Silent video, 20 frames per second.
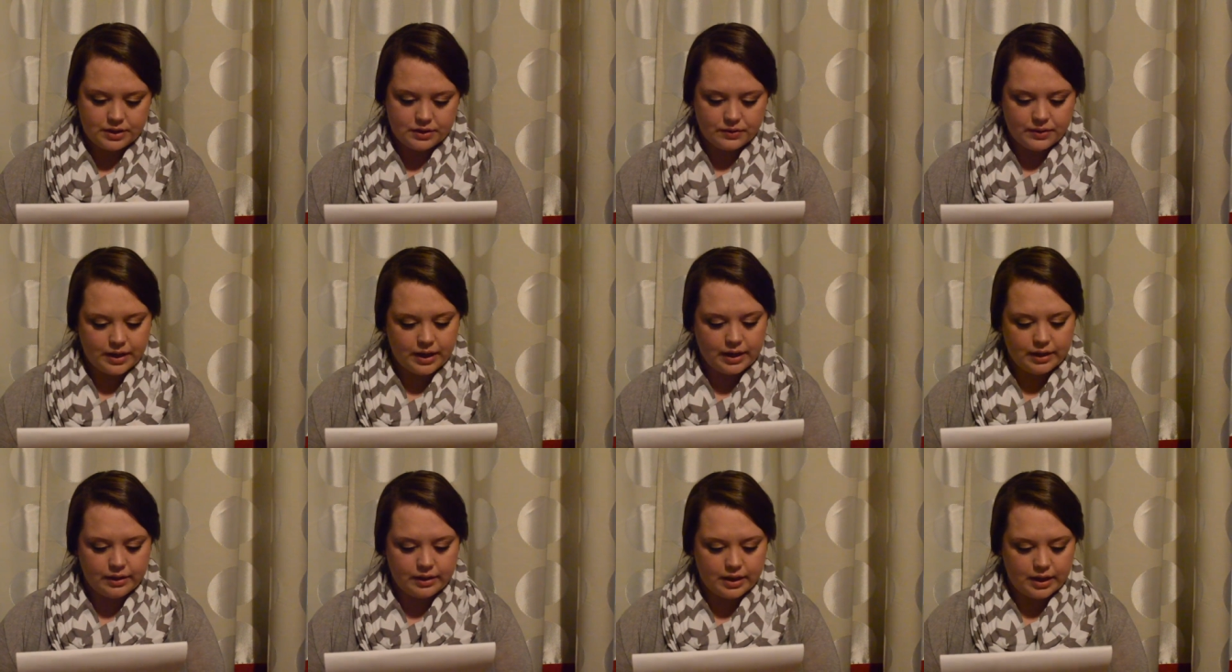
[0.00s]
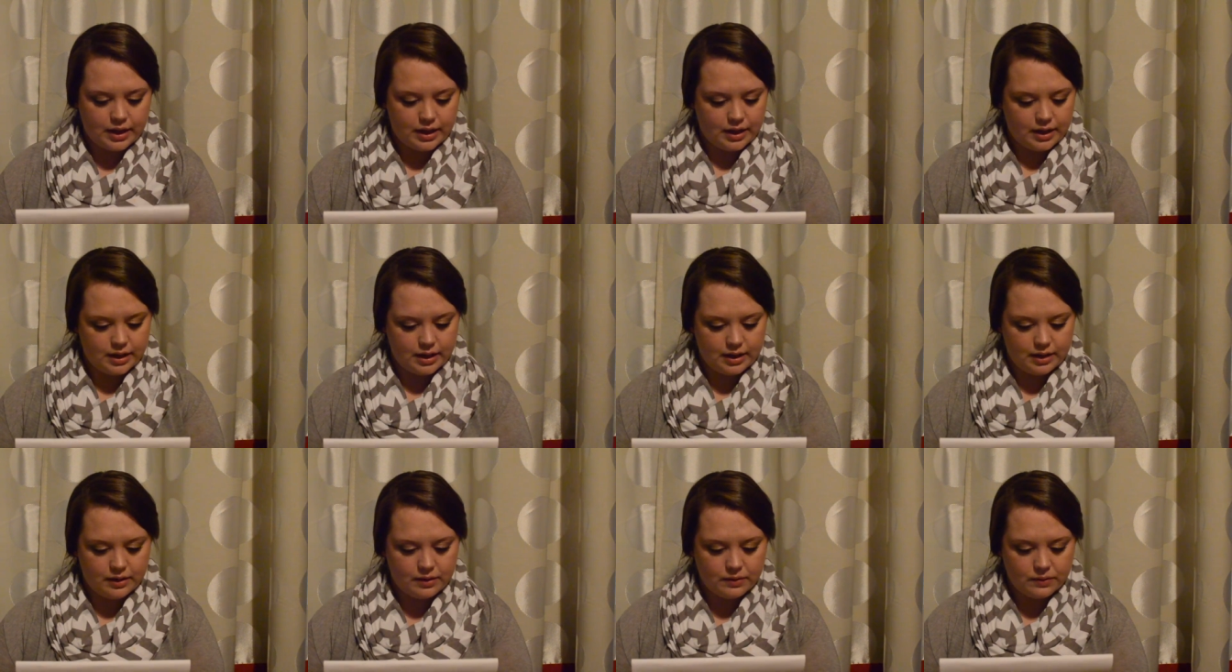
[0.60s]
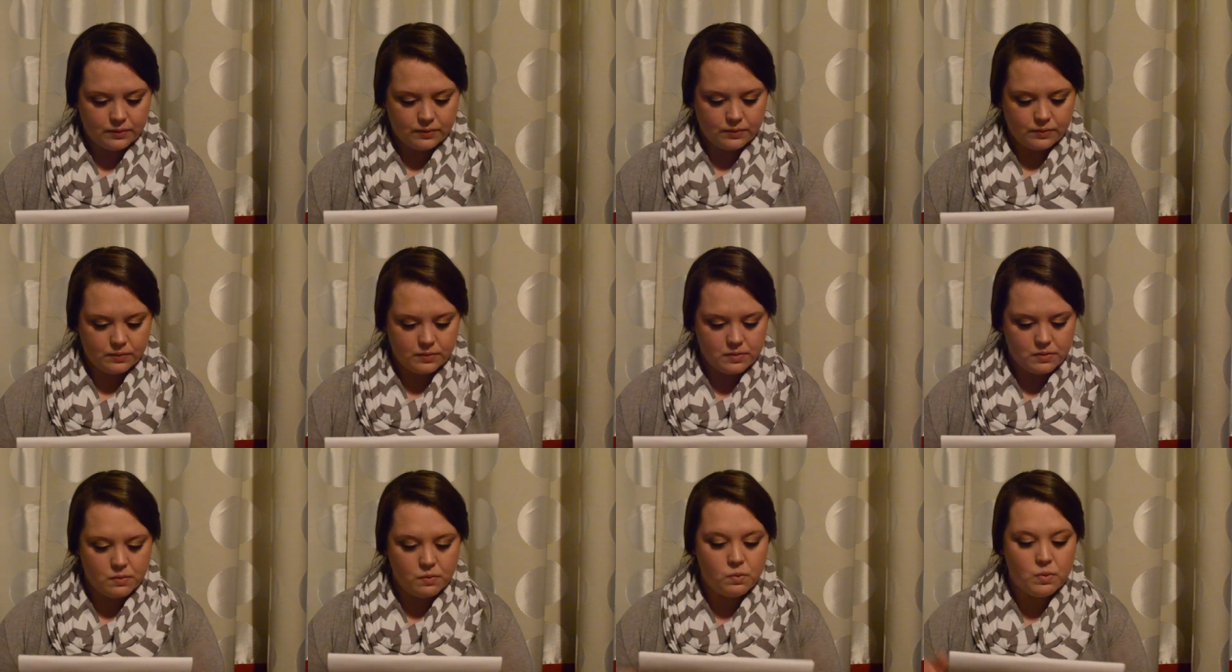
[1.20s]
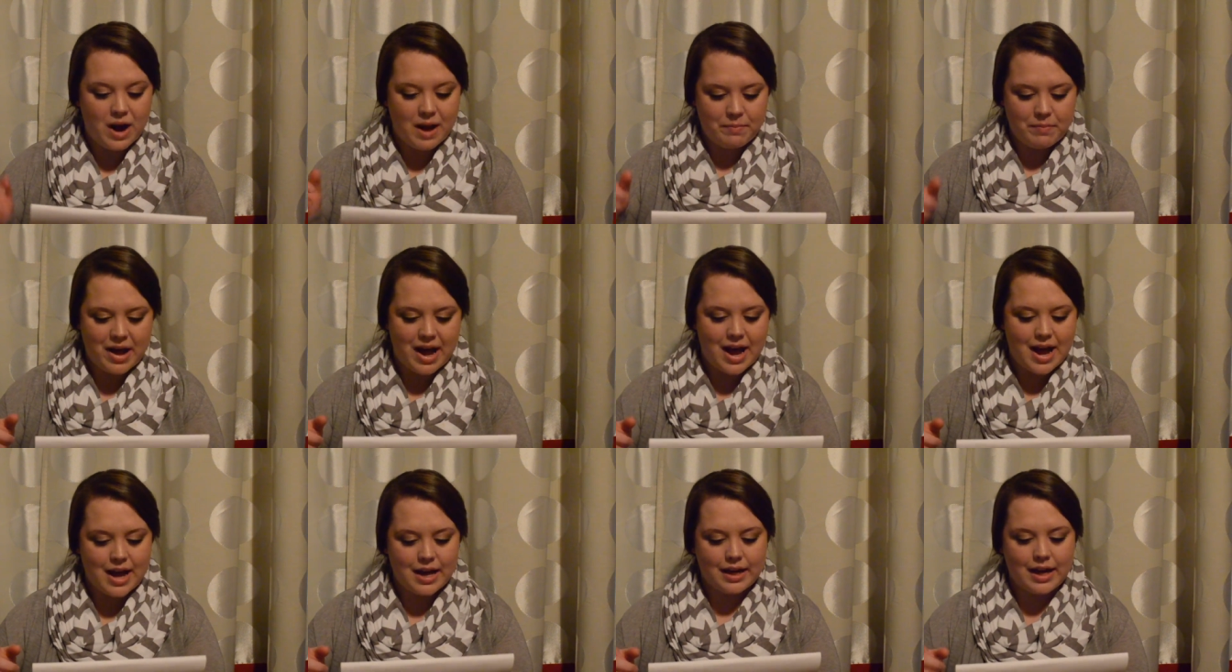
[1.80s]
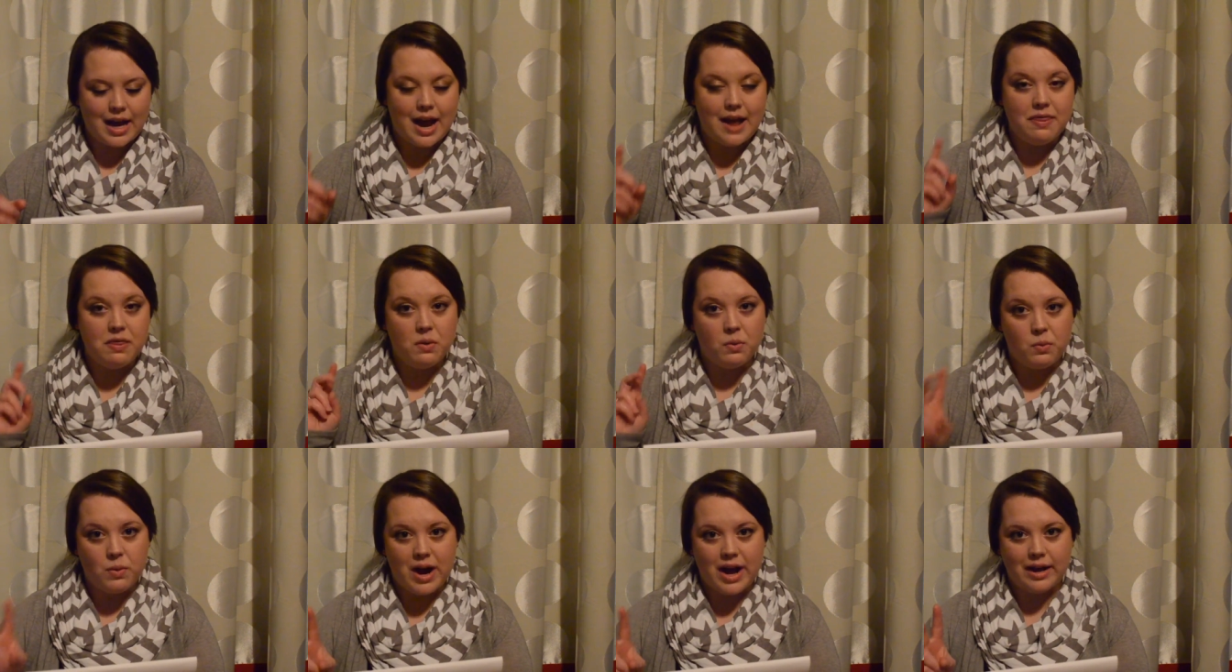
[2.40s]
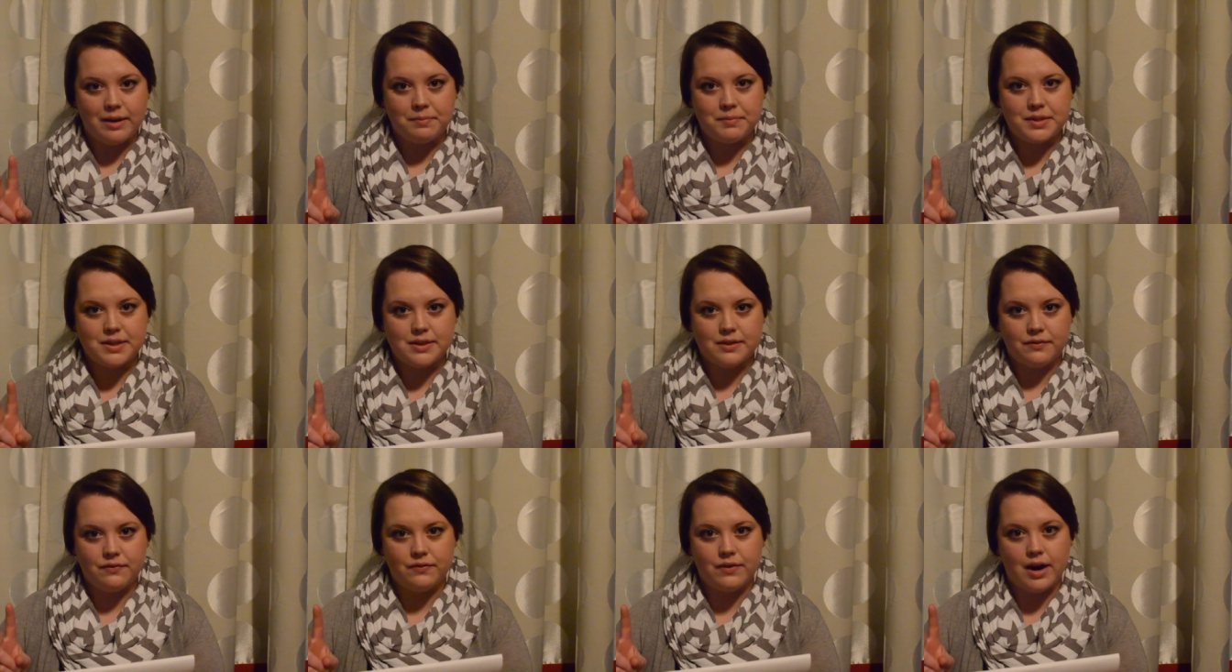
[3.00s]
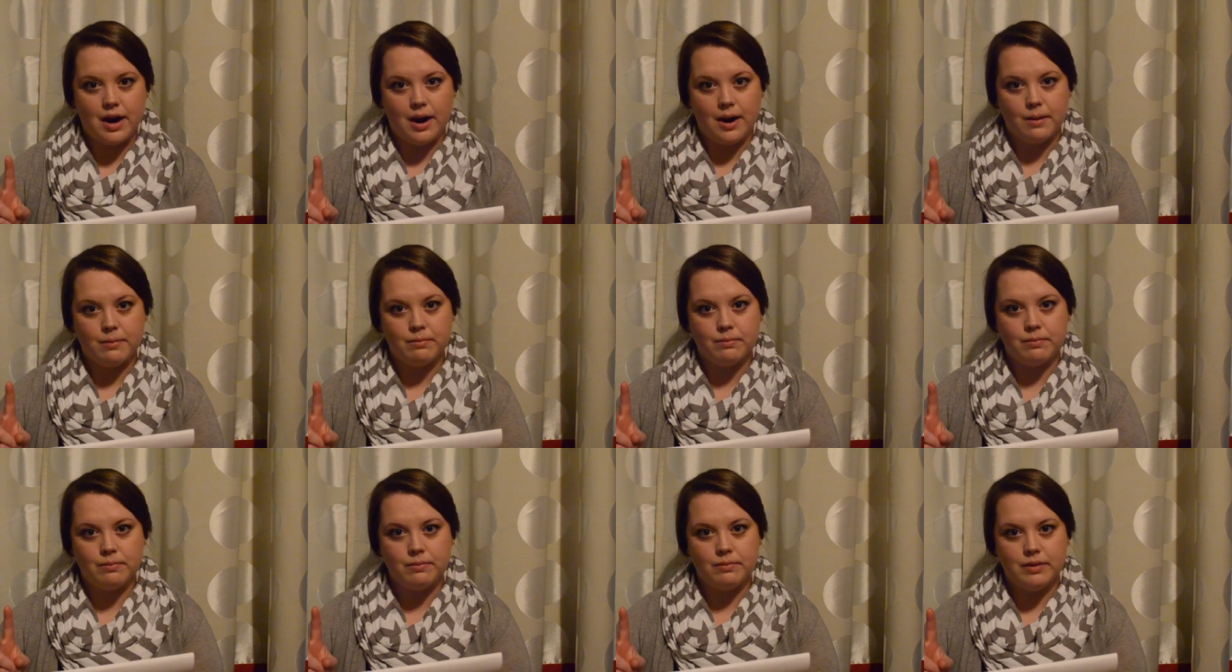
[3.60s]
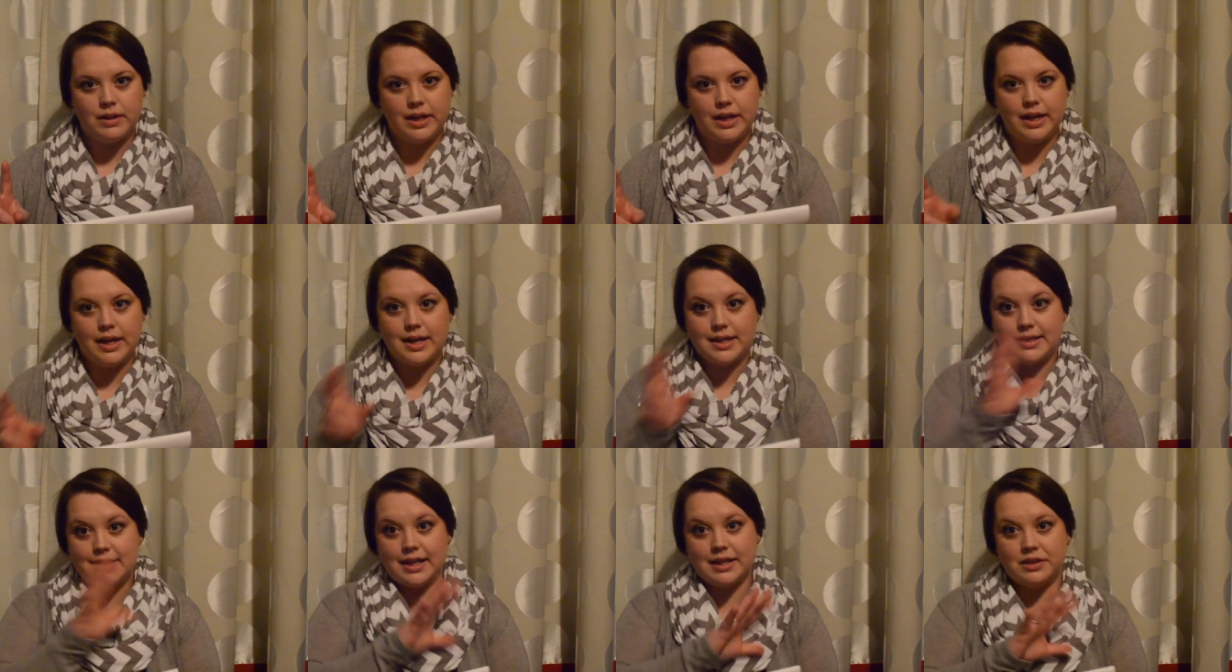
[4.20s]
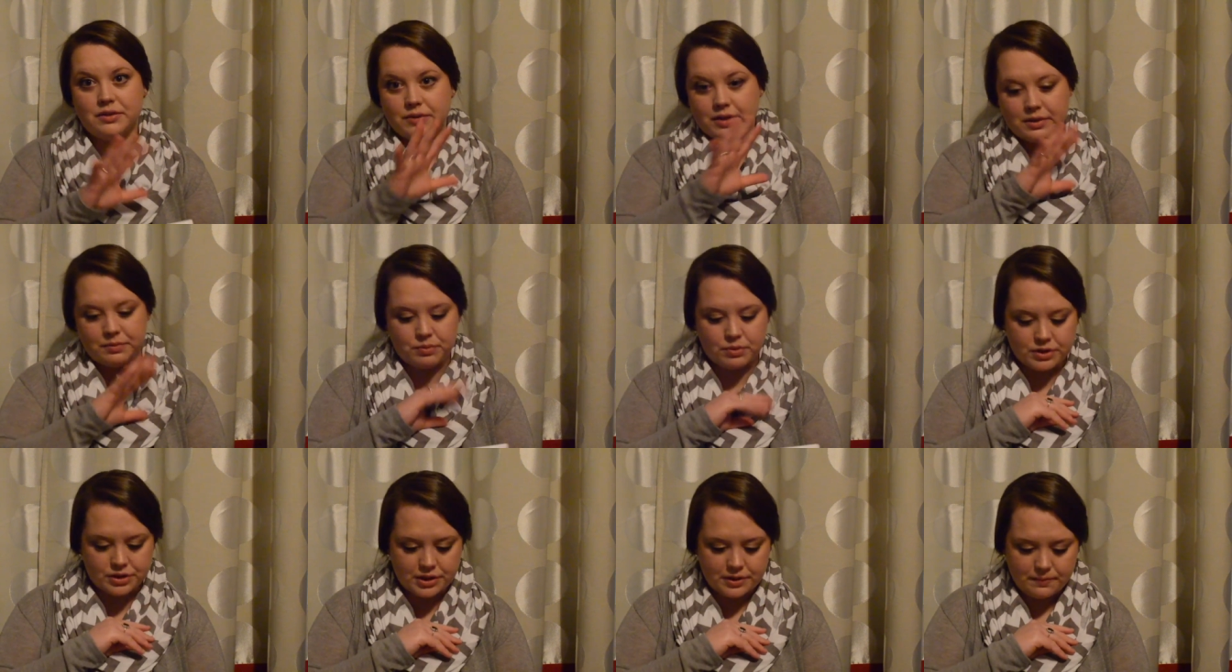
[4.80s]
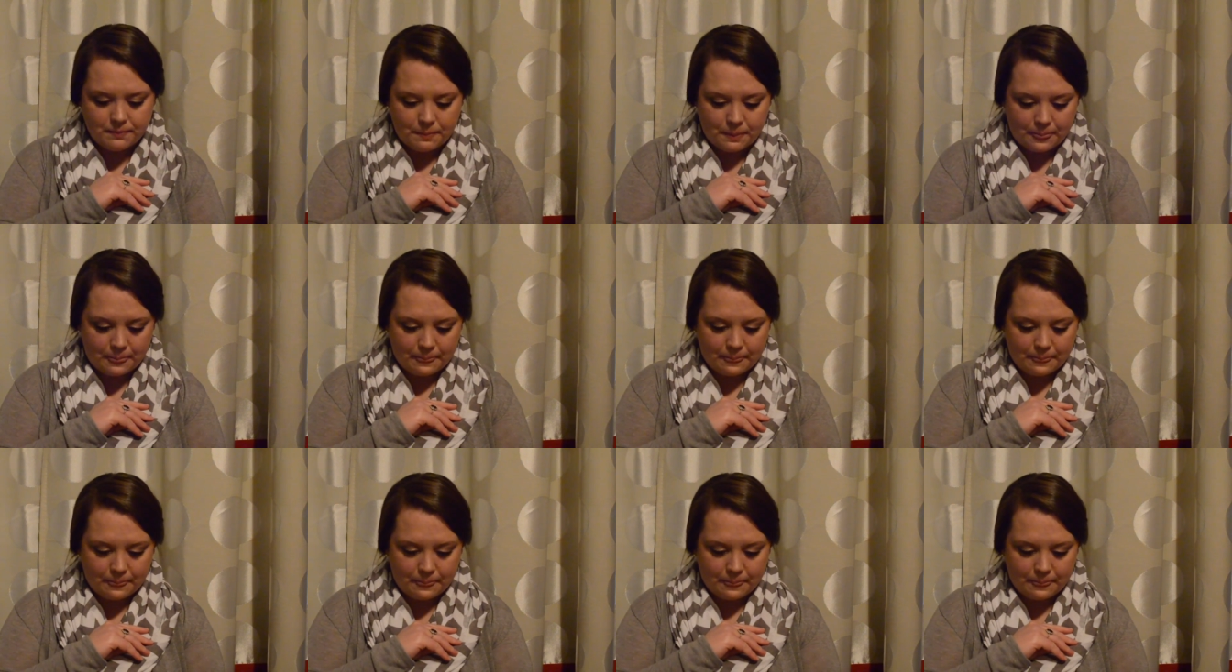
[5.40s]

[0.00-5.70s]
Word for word: doing the wet bag and the wipes from the accessories portion,